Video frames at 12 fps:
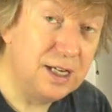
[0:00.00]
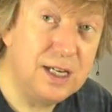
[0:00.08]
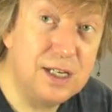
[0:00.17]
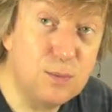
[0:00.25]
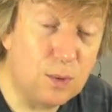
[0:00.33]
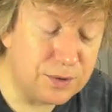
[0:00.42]

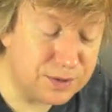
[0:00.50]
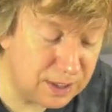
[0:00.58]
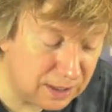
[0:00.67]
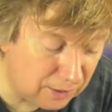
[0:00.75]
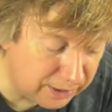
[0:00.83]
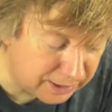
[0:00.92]
is what's
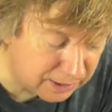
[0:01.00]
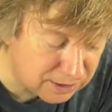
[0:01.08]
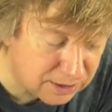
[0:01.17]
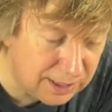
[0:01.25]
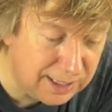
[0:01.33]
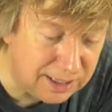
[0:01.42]
it like
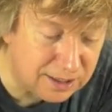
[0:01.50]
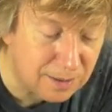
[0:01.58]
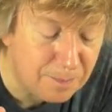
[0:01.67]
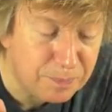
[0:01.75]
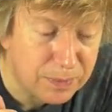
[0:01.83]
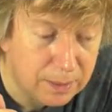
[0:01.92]
to eat.
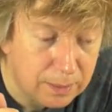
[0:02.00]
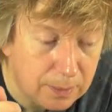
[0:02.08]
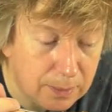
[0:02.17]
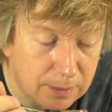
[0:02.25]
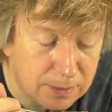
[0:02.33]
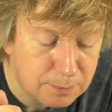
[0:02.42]

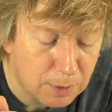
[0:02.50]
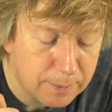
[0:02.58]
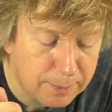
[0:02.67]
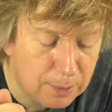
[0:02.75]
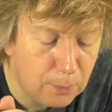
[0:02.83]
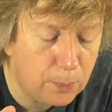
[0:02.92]
Might
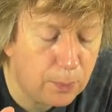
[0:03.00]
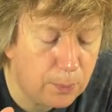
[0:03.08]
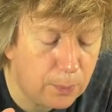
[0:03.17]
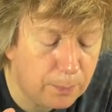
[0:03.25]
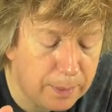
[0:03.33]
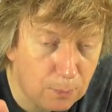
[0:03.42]
be a bit
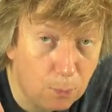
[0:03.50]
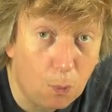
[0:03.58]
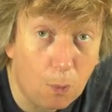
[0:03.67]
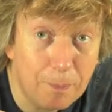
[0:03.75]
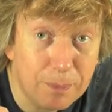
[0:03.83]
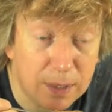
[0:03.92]
bit
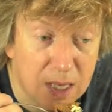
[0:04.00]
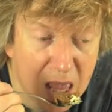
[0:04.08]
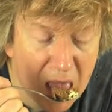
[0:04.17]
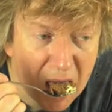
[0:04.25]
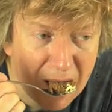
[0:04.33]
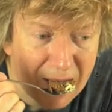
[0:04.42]
warm.
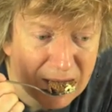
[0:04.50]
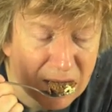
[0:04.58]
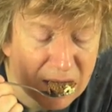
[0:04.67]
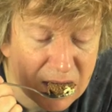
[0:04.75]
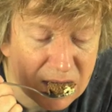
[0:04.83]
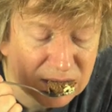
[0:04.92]

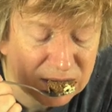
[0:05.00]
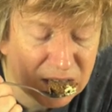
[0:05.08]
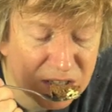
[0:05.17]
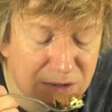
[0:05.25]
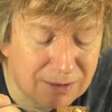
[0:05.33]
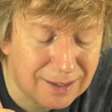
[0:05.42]

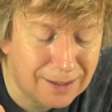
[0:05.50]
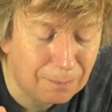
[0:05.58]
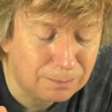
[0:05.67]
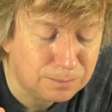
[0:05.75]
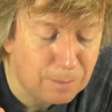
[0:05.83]
That's okay.